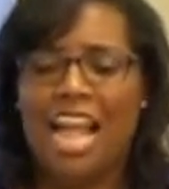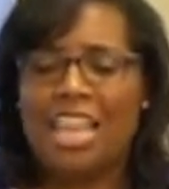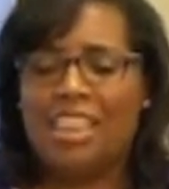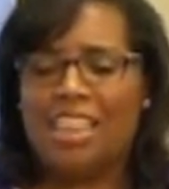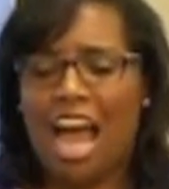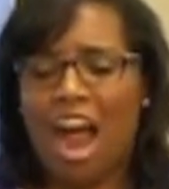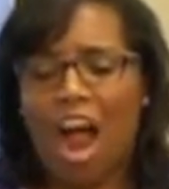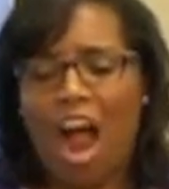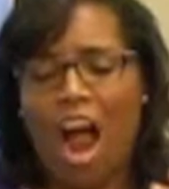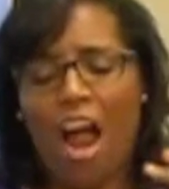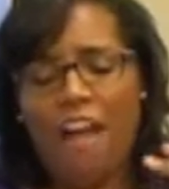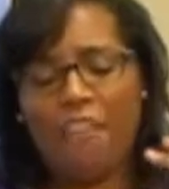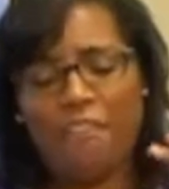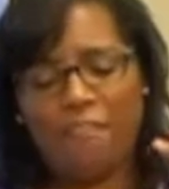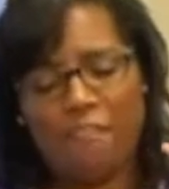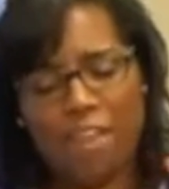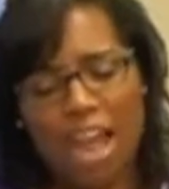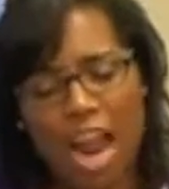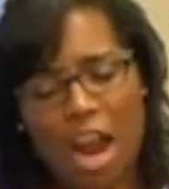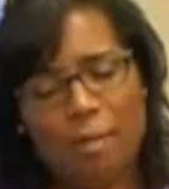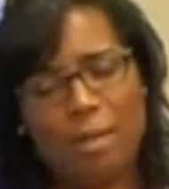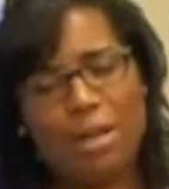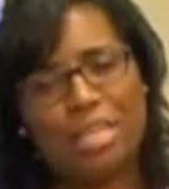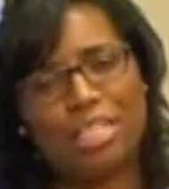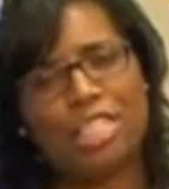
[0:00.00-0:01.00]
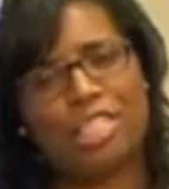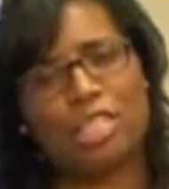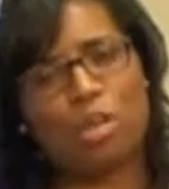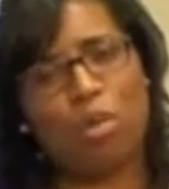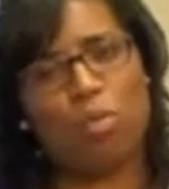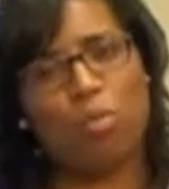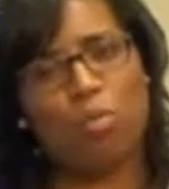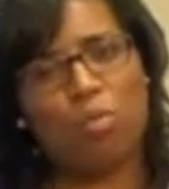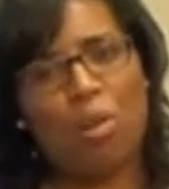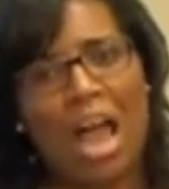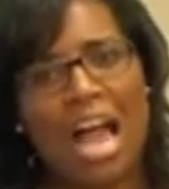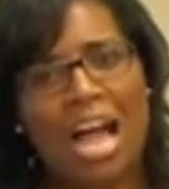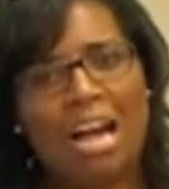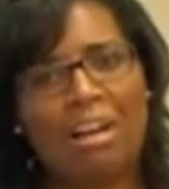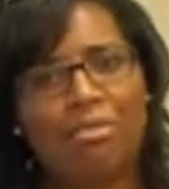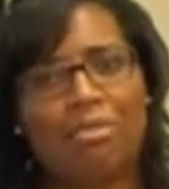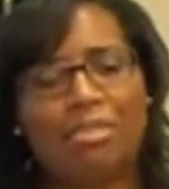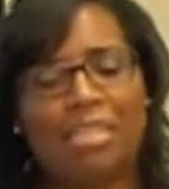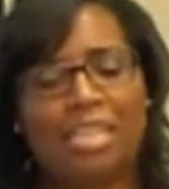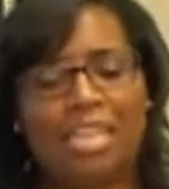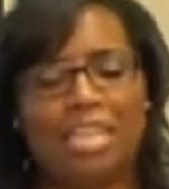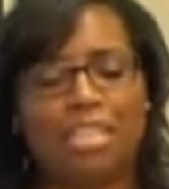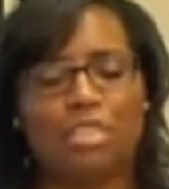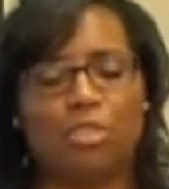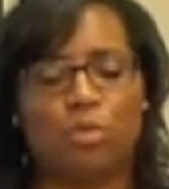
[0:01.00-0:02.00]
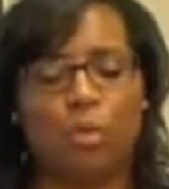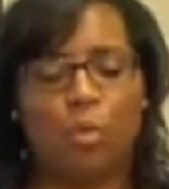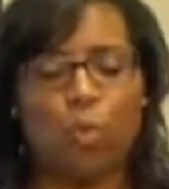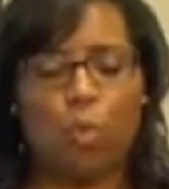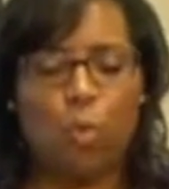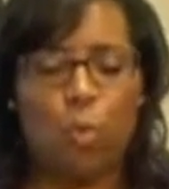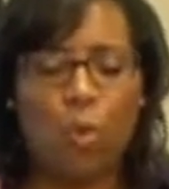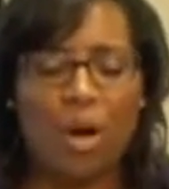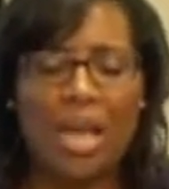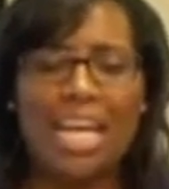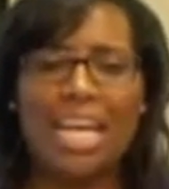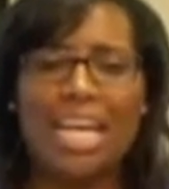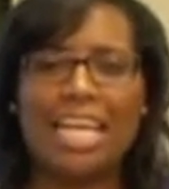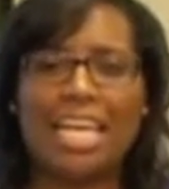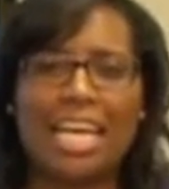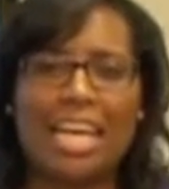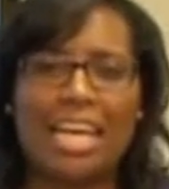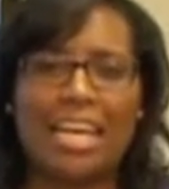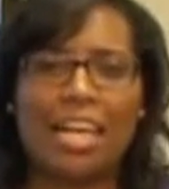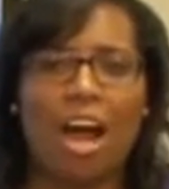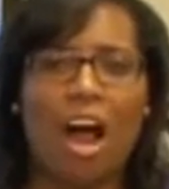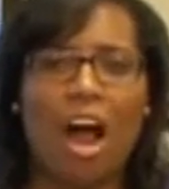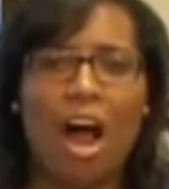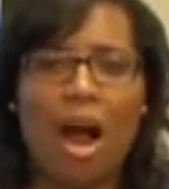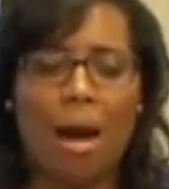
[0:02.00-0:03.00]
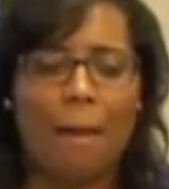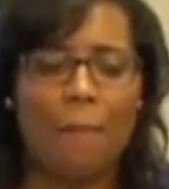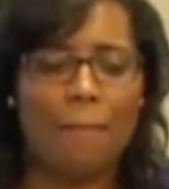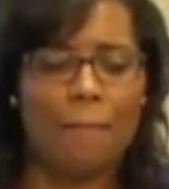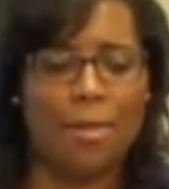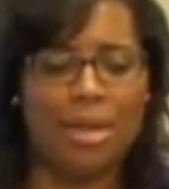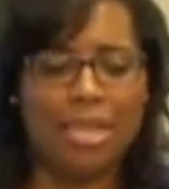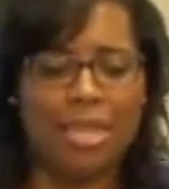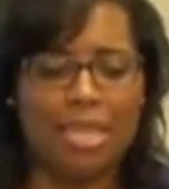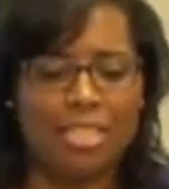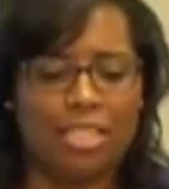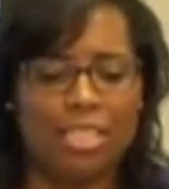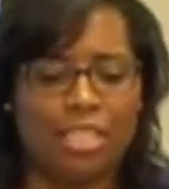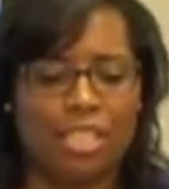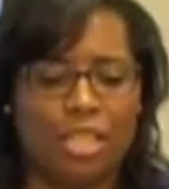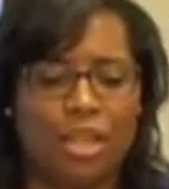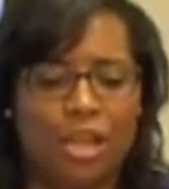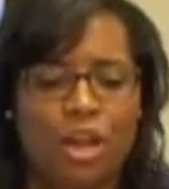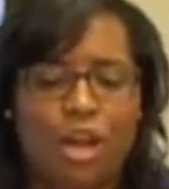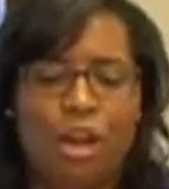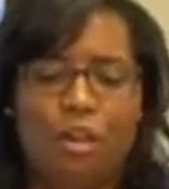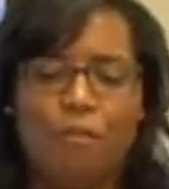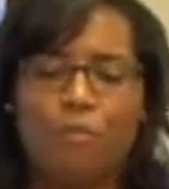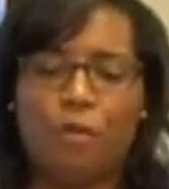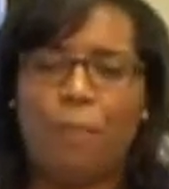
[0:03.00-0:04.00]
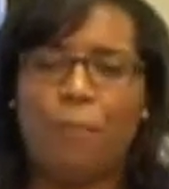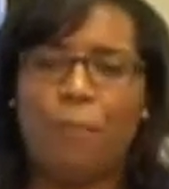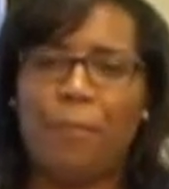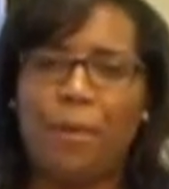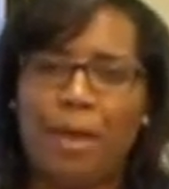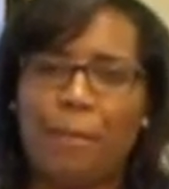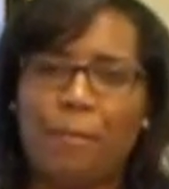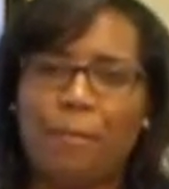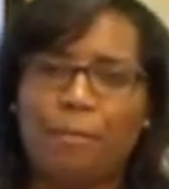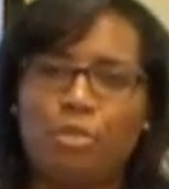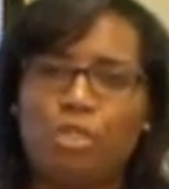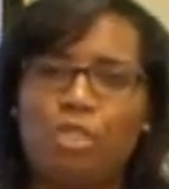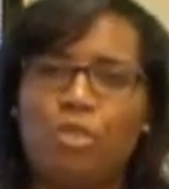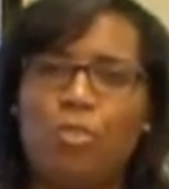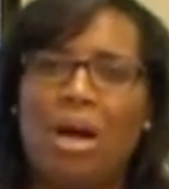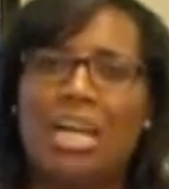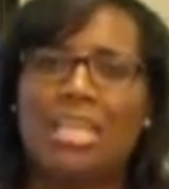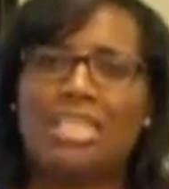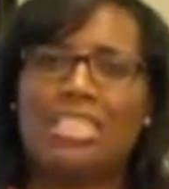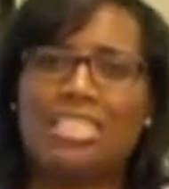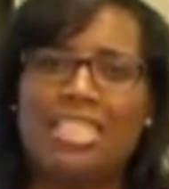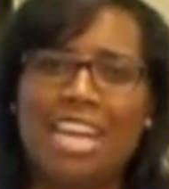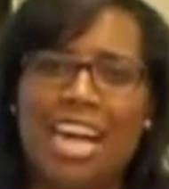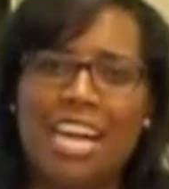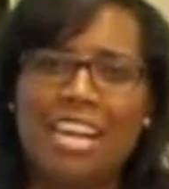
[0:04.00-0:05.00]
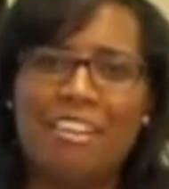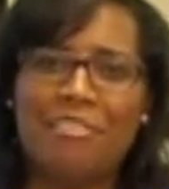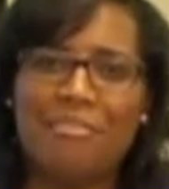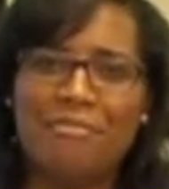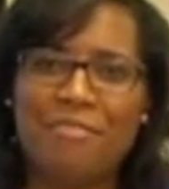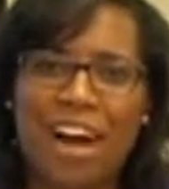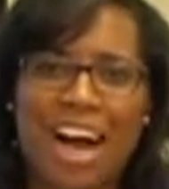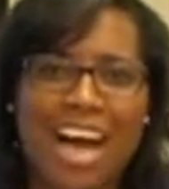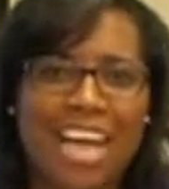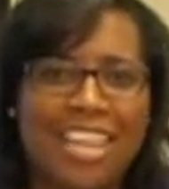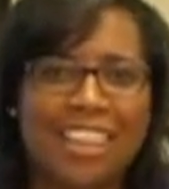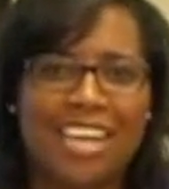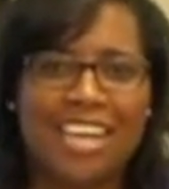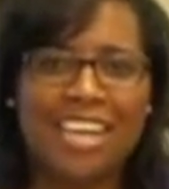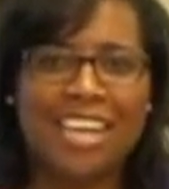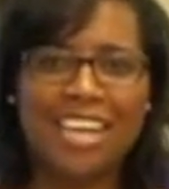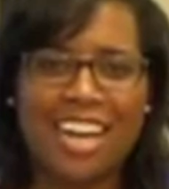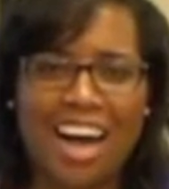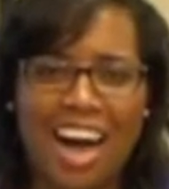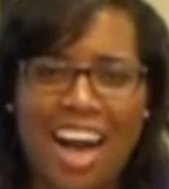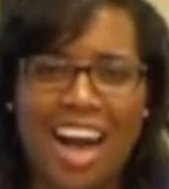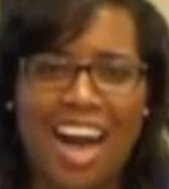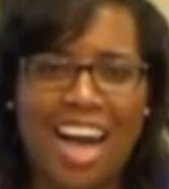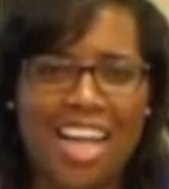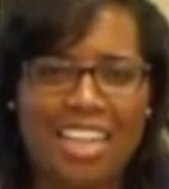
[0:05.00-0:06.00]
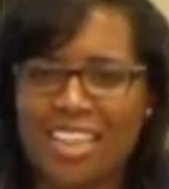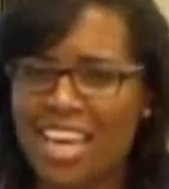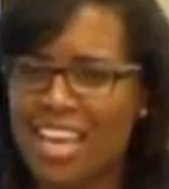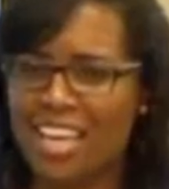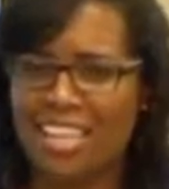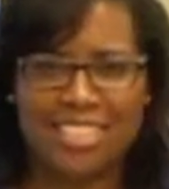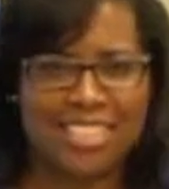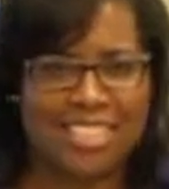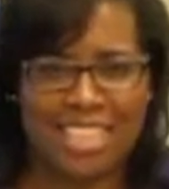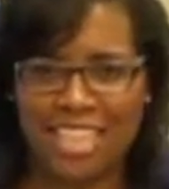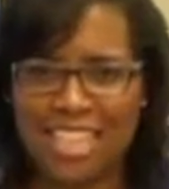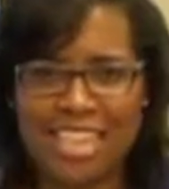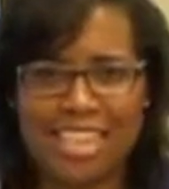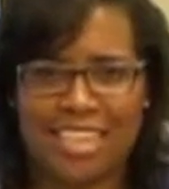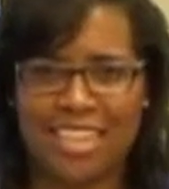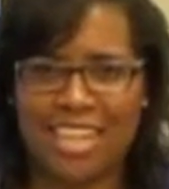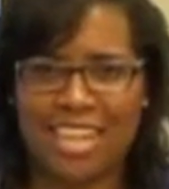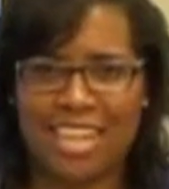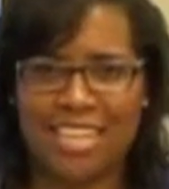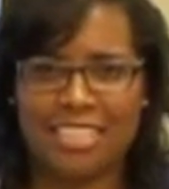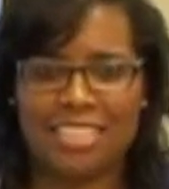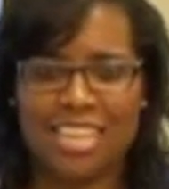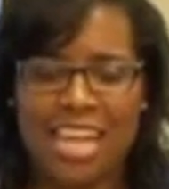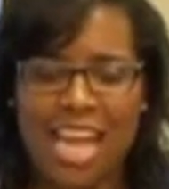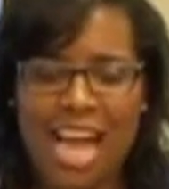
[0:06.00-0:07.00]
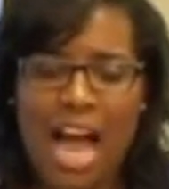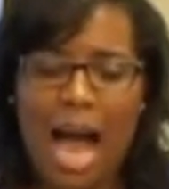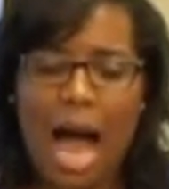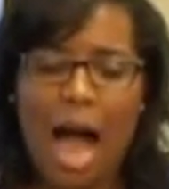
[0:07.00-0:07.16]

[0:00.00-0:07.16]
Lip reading: that our very surroundings weaken our ability for people to identify the God that is in us.